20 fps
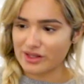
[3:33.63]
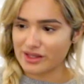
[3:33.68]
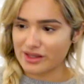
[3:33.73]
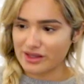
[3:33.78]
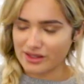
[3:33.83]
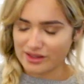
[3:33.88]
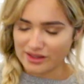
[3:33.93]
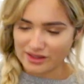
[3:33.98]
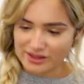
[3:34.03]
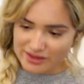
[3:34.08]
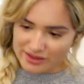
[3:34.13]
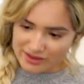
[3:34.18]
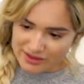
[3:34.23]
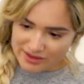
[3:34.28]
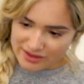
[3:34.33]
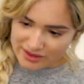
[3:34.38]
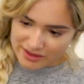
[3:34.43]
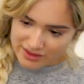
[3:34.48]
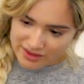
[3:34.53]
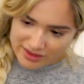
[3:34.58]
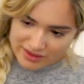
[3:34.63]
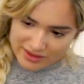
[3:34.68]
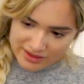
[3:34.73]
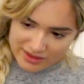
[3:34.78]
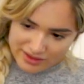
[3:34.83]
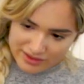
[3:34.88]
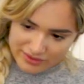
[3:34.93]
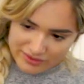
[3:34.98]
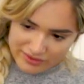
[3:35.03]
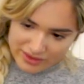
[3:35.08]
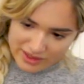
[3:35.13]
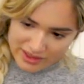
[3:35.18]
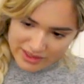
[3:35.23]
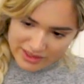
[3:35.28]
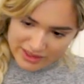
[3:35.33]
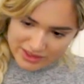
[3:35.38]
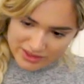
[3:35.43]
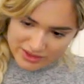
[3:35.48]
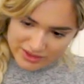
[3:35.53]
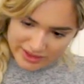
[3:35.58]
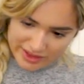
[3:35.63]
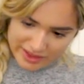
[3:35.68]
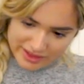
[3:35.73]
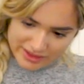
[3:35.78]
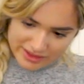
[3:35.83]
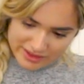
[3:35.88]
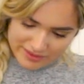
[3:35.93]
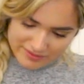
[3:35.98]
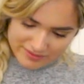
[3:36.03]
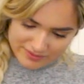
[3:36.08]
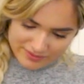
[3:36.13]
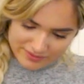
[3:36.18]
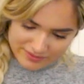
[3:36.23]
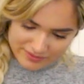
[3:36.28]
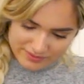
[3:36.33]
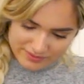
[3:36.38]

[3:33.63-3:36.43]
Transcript: with the vanilla extract and